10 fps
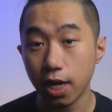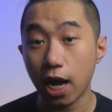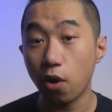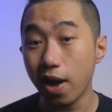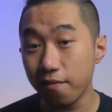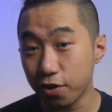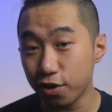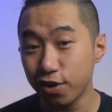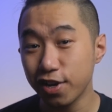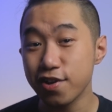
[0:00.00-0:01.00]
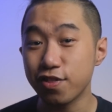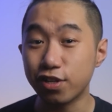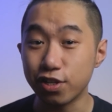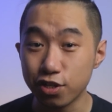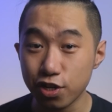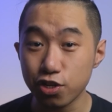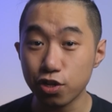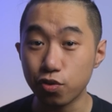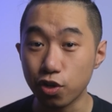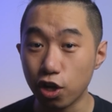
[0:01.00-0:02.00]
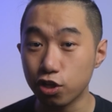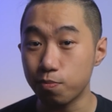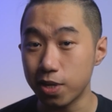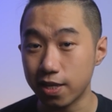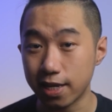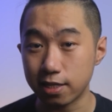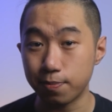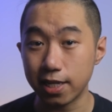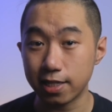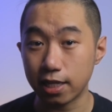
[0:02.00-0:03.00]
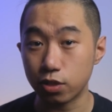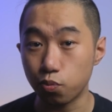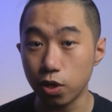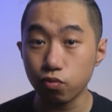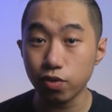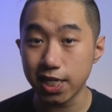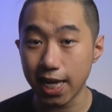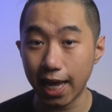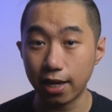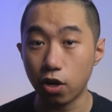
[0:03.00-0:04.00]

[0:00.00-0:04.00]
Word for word: However, the decision could also be that SpaceX will retain